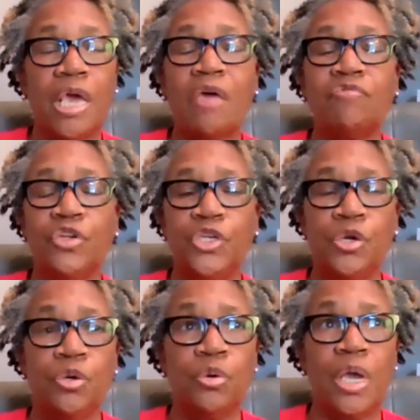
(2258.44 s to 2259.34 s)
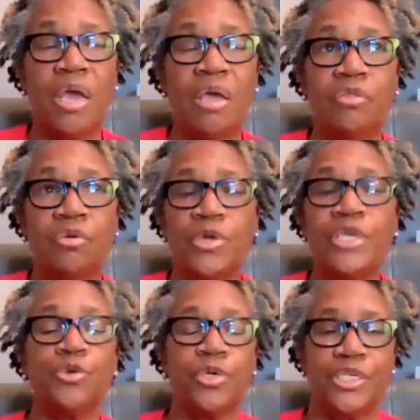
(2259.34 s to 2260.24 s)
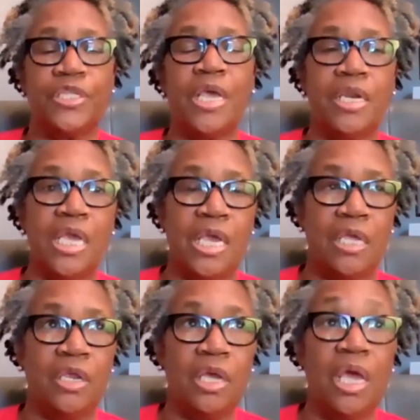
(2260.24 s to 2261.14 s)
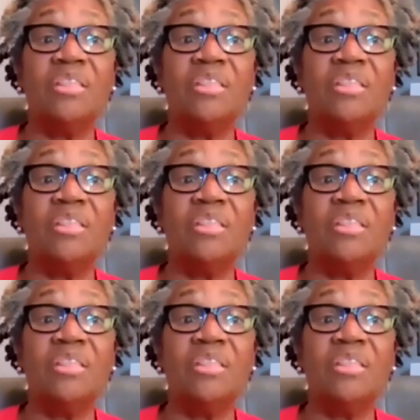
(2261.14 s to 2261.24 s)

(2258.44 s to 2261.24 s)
have to do and the resources they need